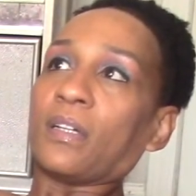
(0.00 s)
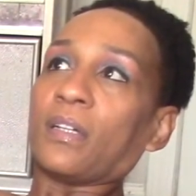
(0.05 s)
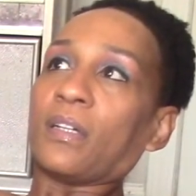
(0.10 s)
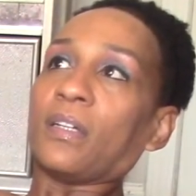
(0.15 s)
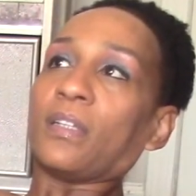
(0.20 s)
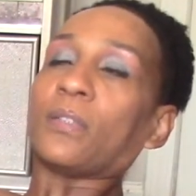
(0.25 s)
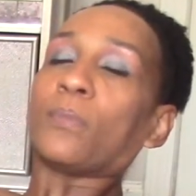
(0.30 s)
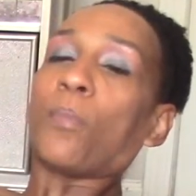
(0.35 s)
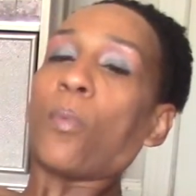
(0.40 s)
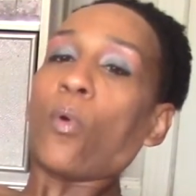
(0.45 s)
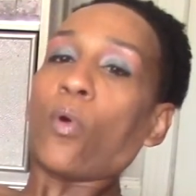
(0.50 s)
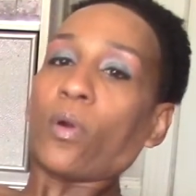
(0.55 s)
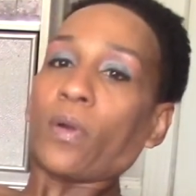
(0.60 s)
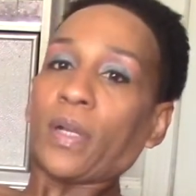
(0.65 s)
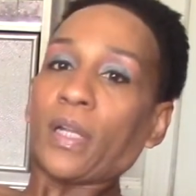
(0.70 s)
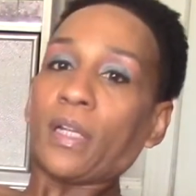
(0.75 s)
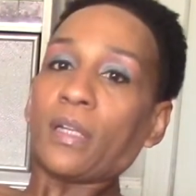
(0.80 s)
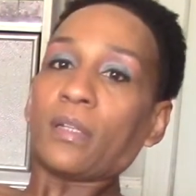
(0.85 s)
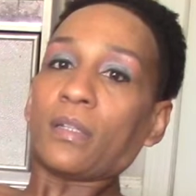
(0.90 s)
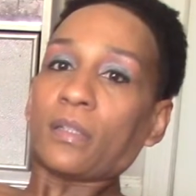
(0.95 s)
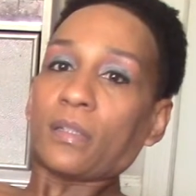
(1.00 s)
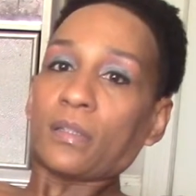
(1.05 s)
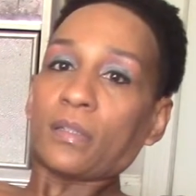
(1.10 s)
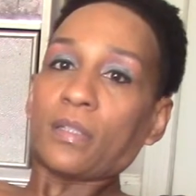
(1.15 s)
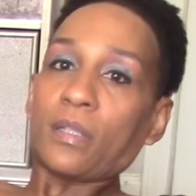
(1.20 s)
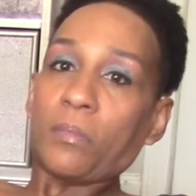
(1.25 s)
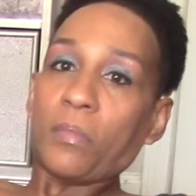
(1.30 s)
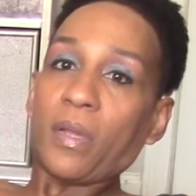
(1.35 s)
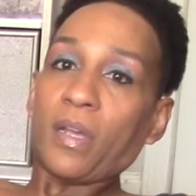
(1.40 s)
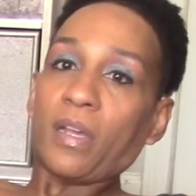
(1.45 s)
boring
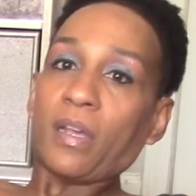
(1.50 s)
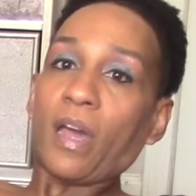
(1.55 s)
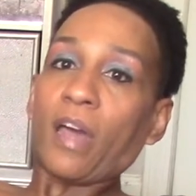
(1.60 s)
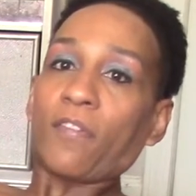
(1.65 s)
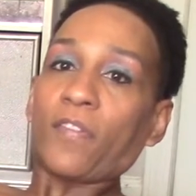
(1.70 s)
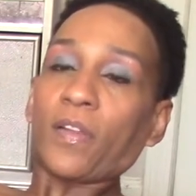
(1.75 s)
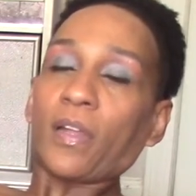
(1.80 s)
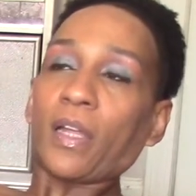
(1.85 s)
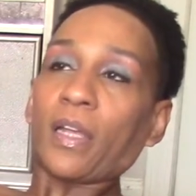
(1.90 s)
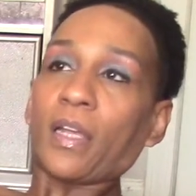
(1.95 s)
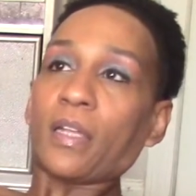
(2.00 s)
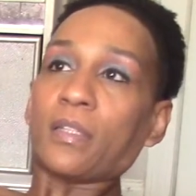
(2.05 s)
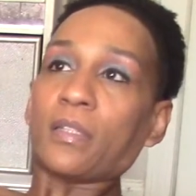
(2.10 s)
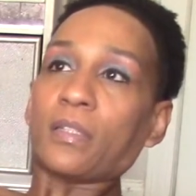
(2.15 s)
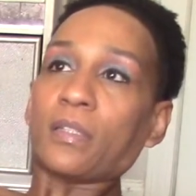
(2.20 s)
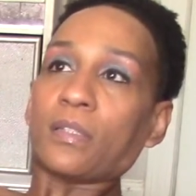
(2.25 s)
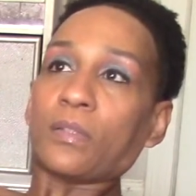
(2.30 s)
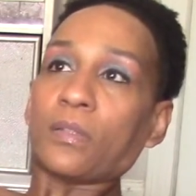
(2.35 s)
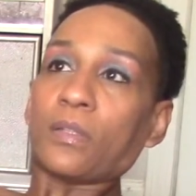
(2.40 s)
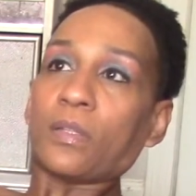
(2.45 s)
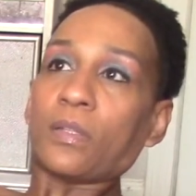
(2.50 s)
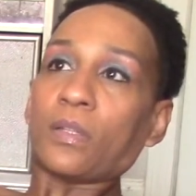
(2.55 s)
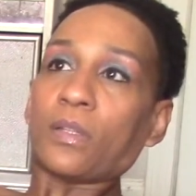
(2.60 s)
to me. I feel like it's